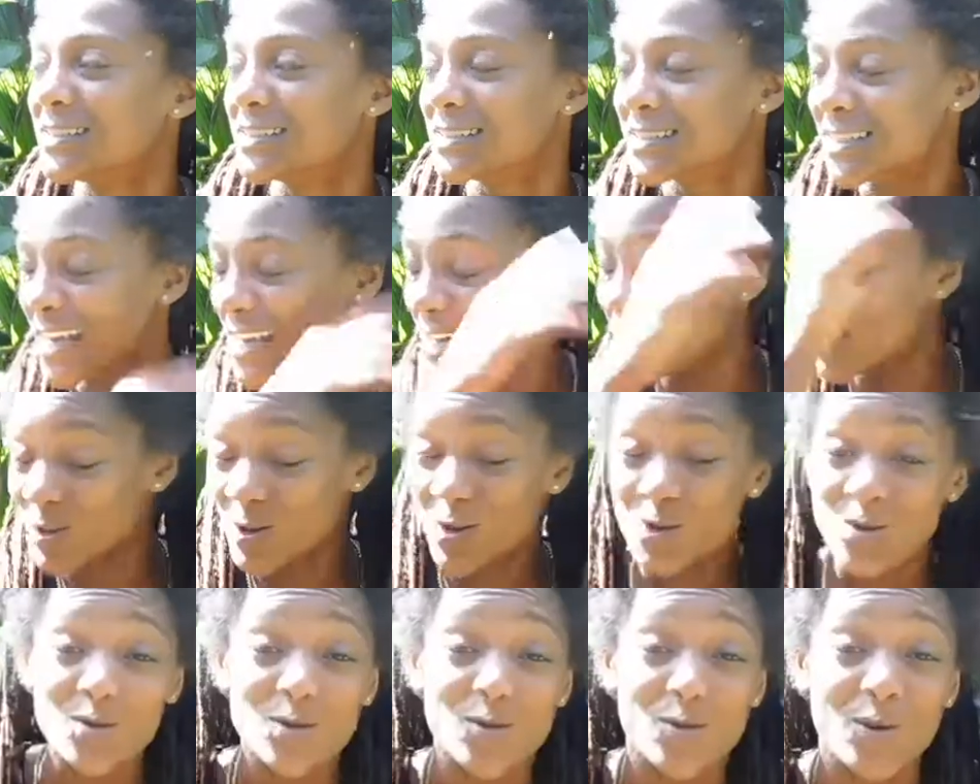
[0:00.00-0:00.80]
Thank
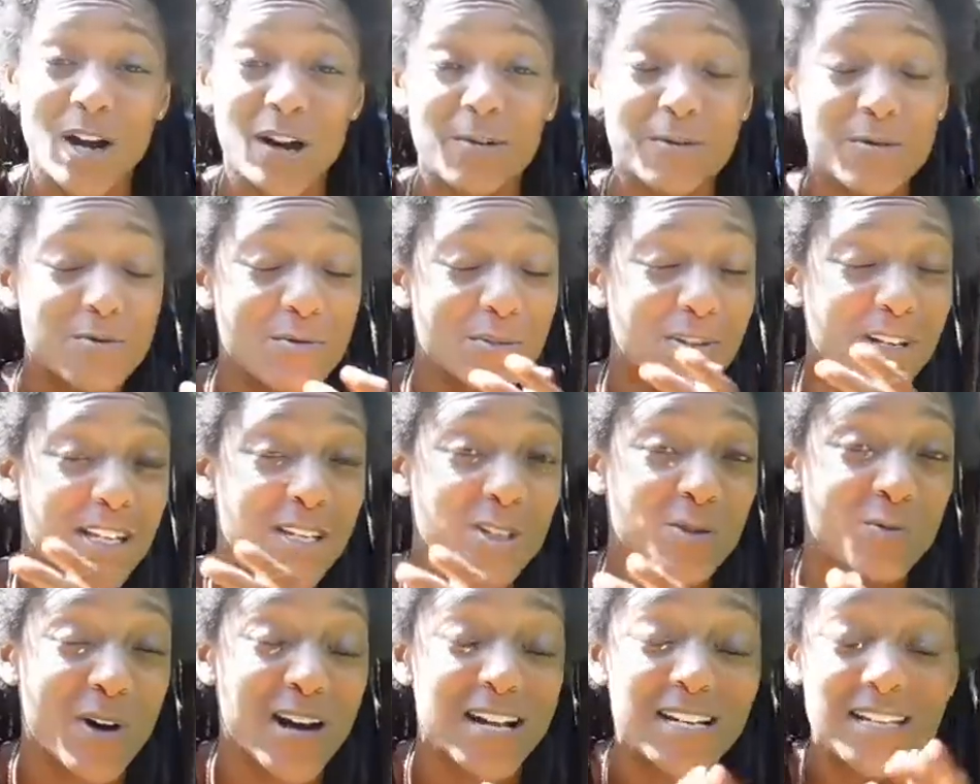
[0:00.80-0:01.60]
you, everyone
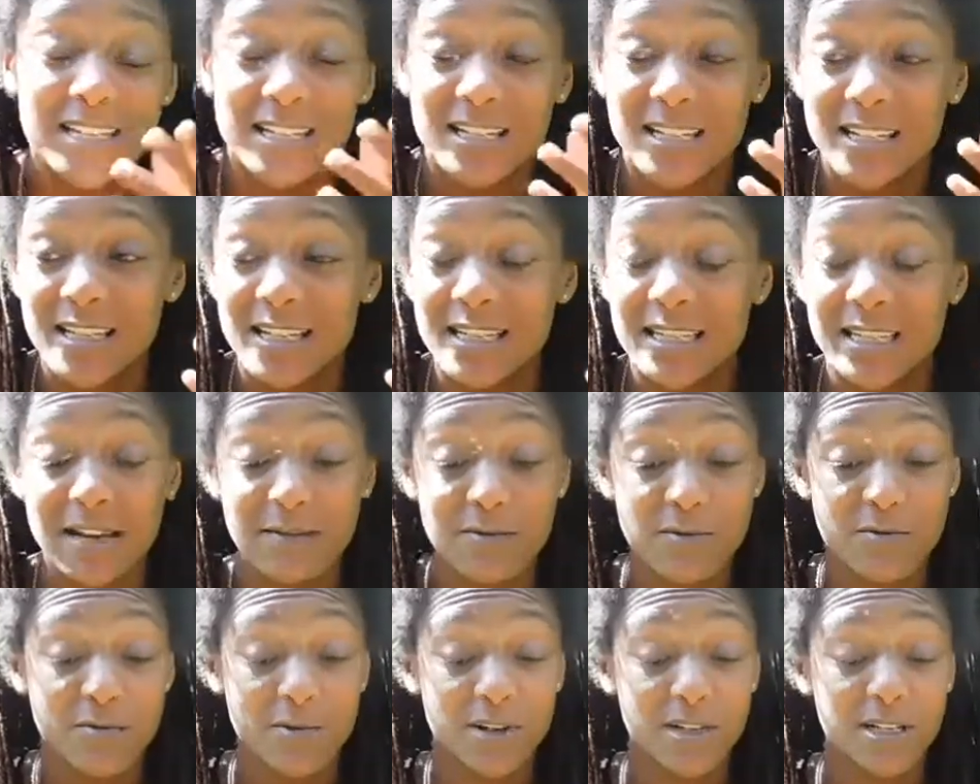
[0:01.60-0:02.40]
that's watching this.
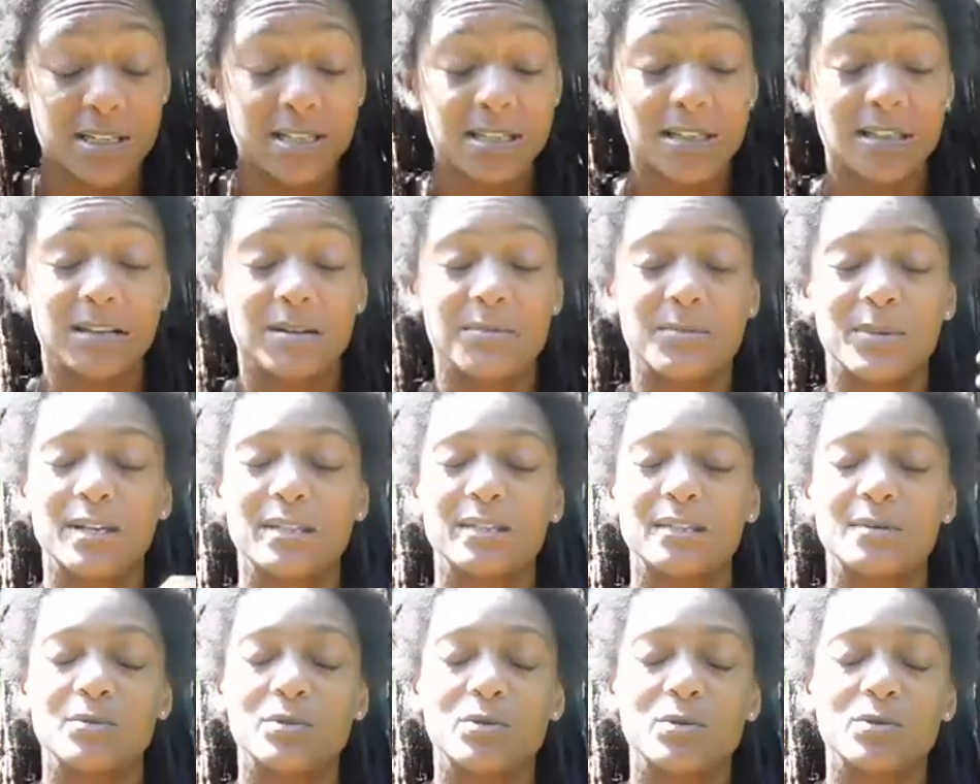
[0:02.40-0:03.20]
Everyone is going to
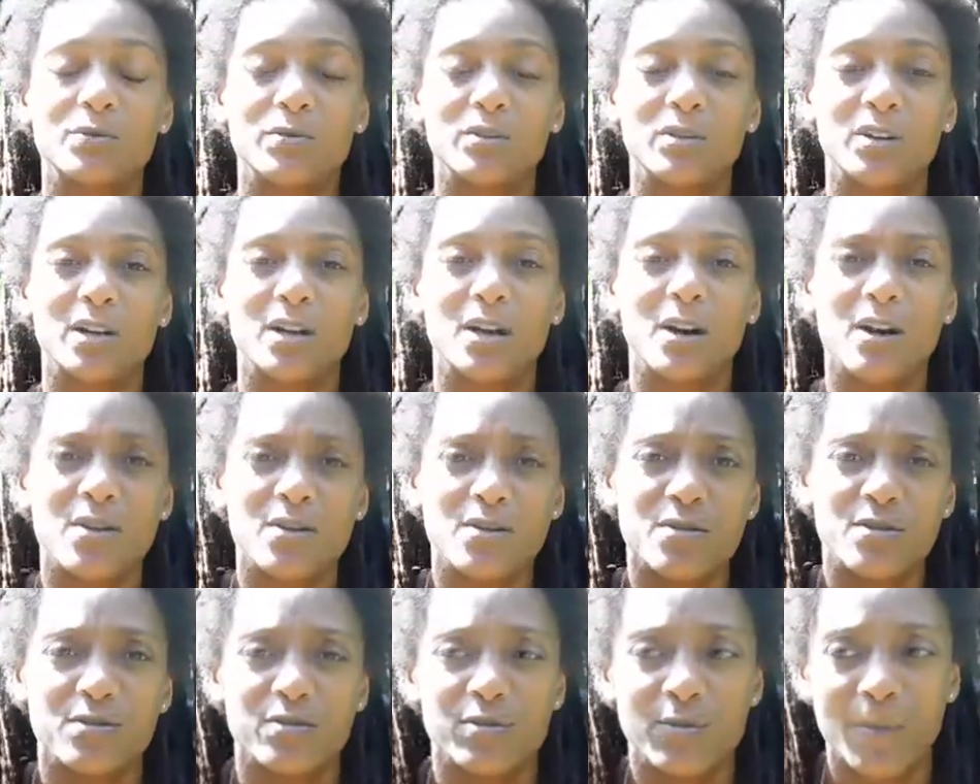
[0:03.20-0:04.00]
make the move on their
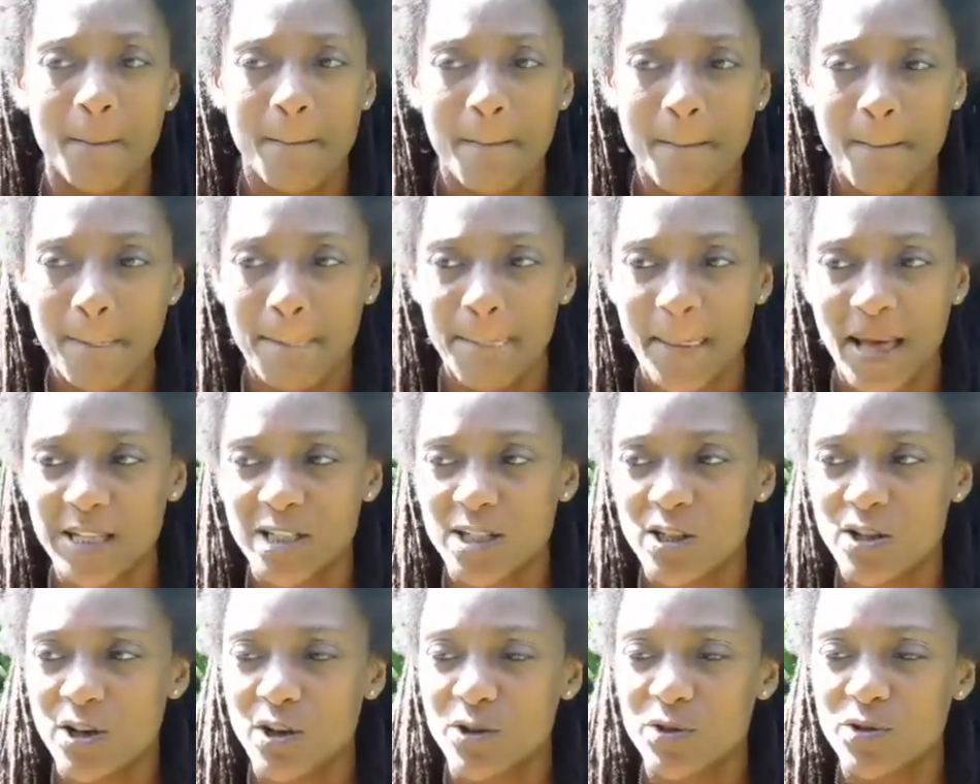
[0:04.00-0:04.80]
own.
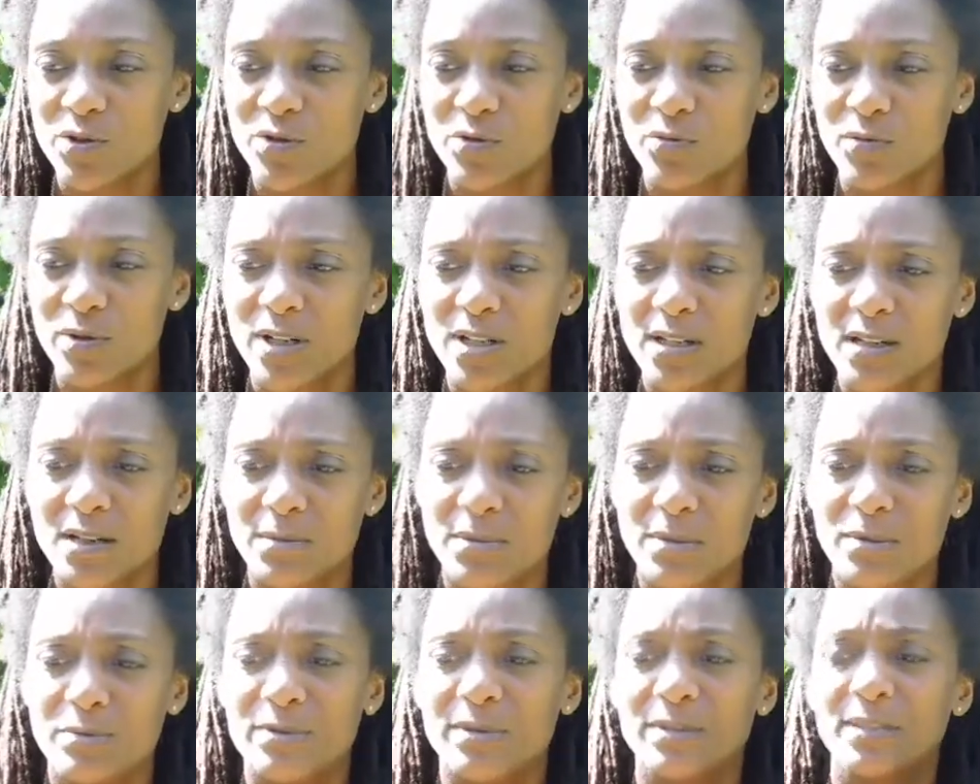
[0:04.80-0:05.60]
Not to Costa
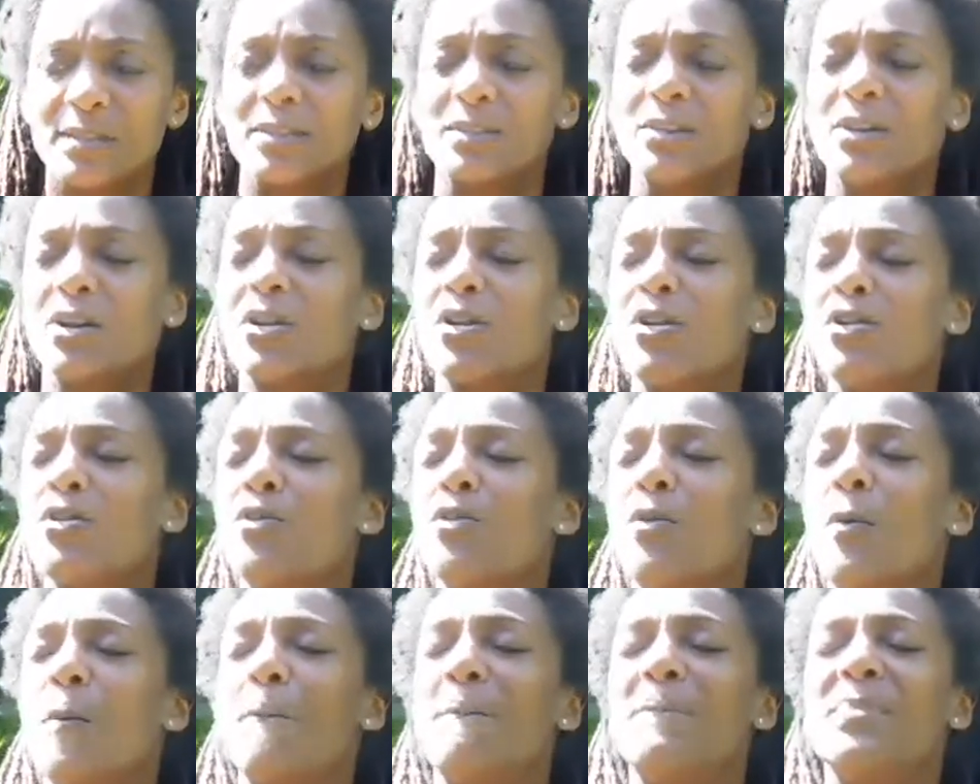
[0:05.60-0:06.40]
Rica, but within their
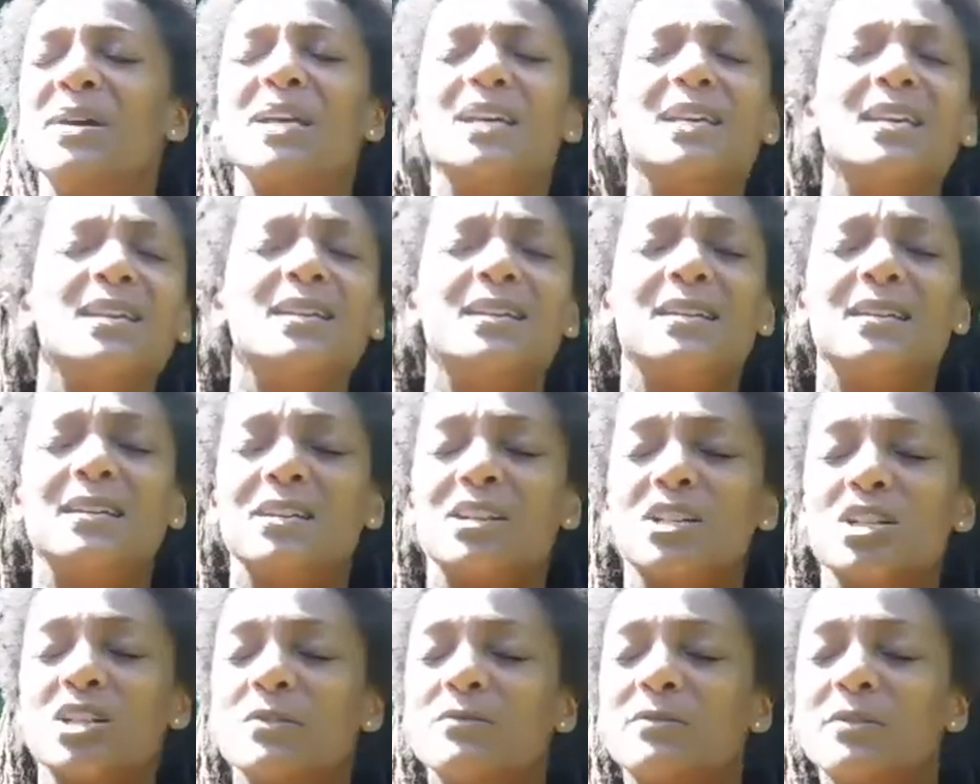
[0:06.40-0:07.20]
own being.
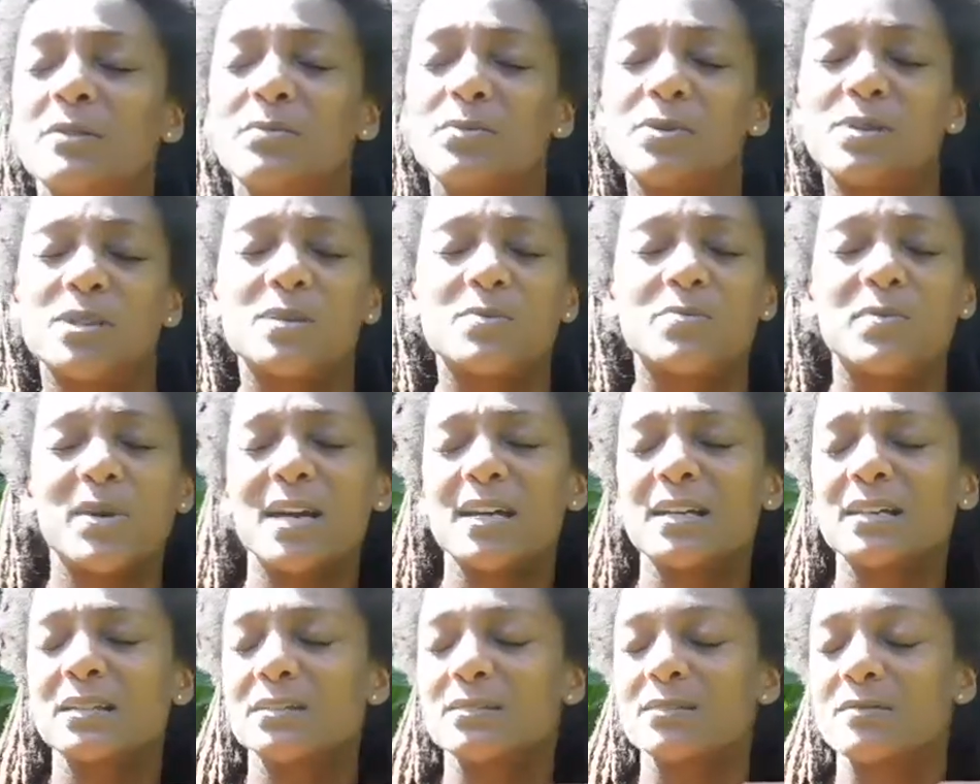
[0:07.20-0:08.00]
Shifting
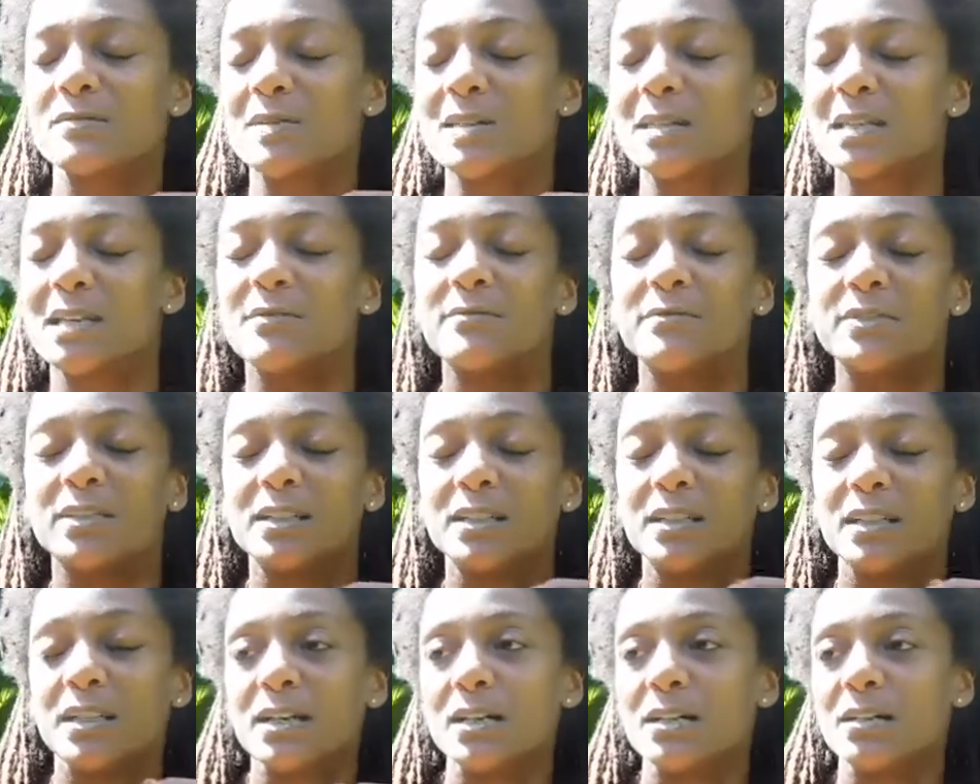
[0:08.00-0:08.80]
perspectives,
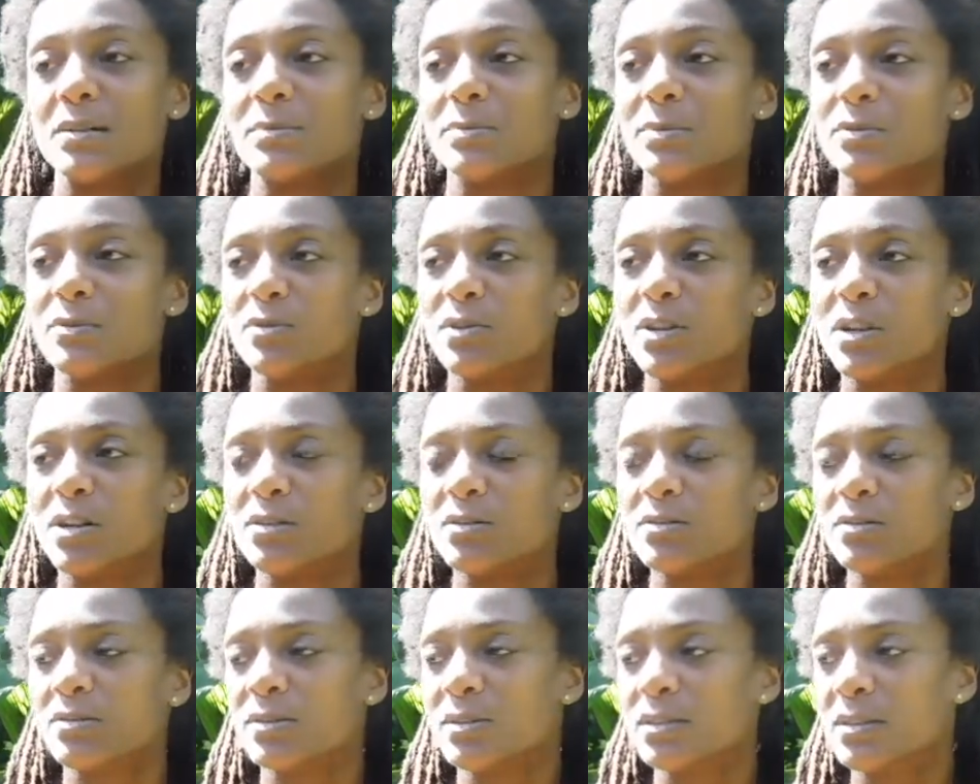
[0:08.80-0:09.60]
leveling up, you
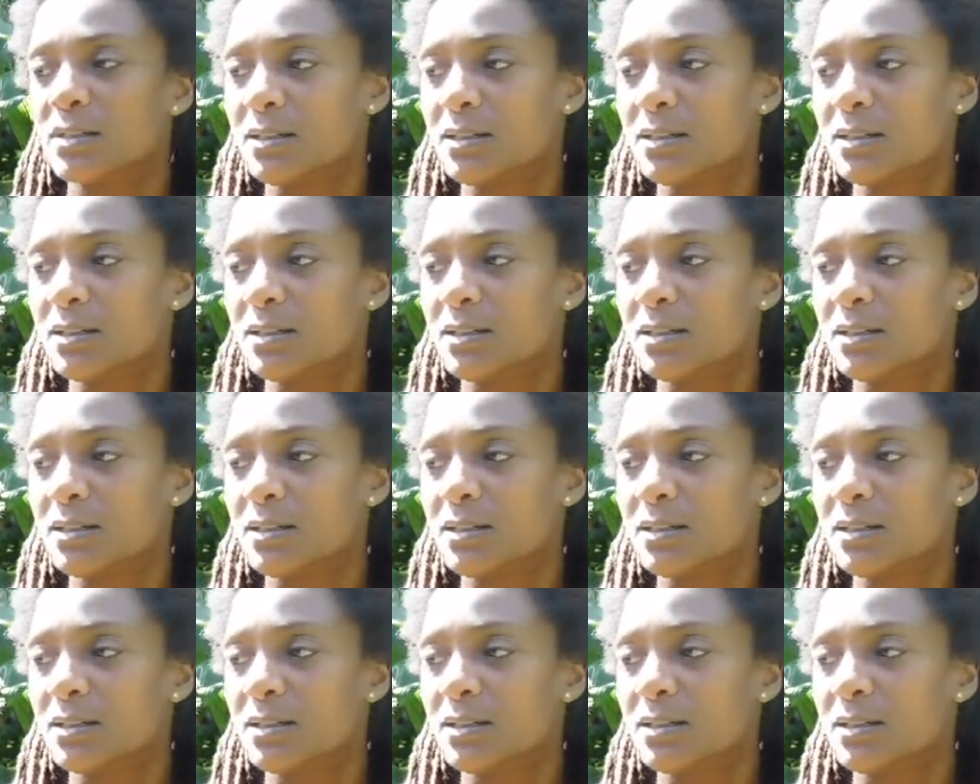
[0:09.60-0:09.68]
know?